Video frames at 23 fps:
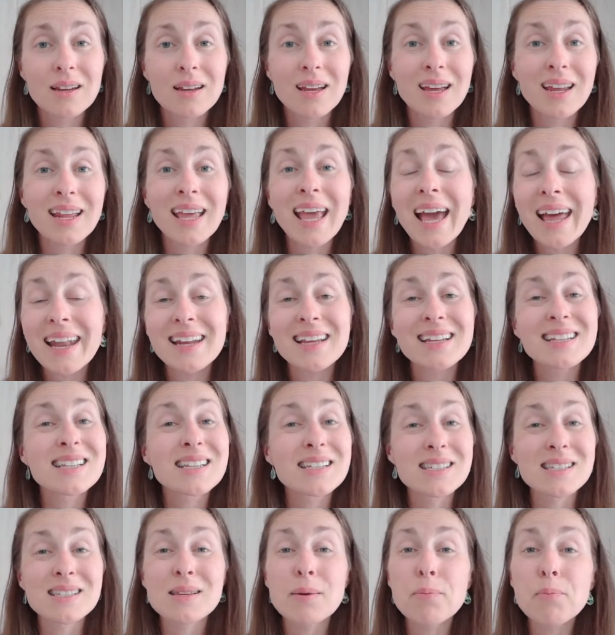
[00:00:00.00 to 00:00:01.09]
Again, it's a
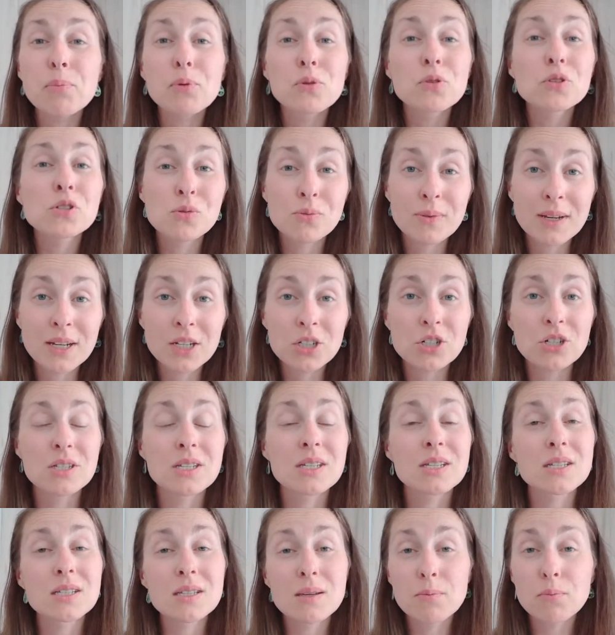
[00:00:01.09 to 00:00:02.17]
simple switch. It's a
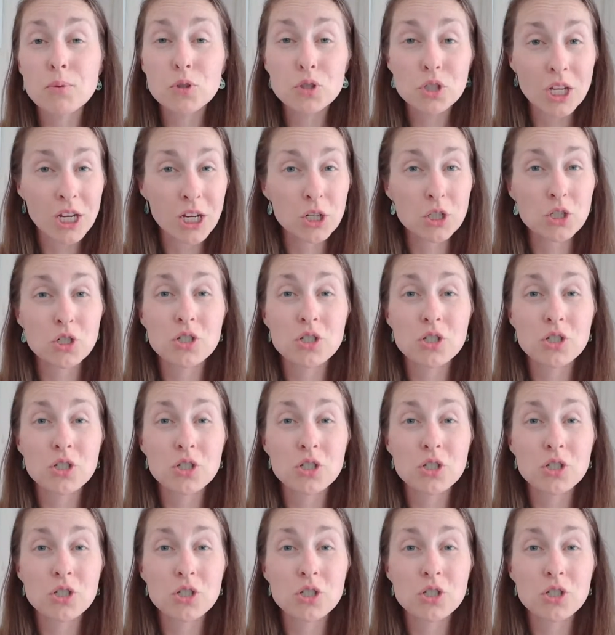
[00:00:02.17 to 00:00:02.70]
simple change.